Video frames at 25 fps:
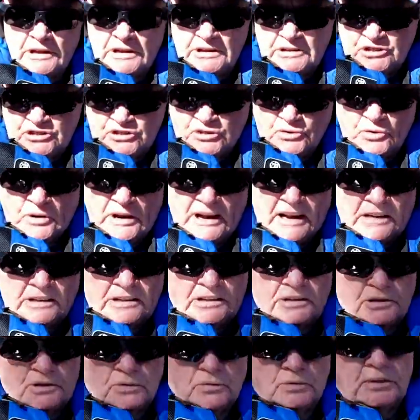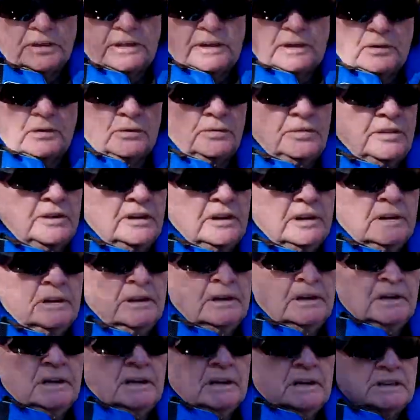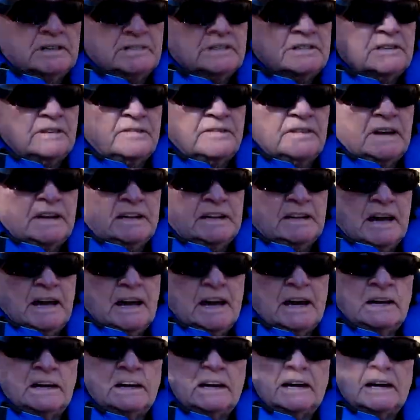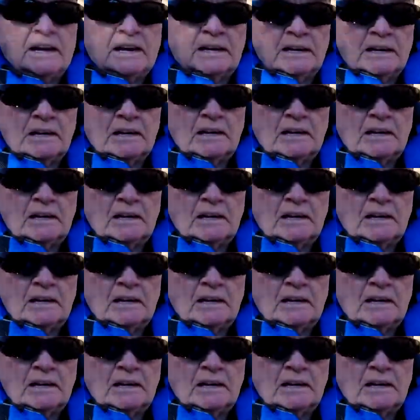issue had to do with health and stuff like that. And then I got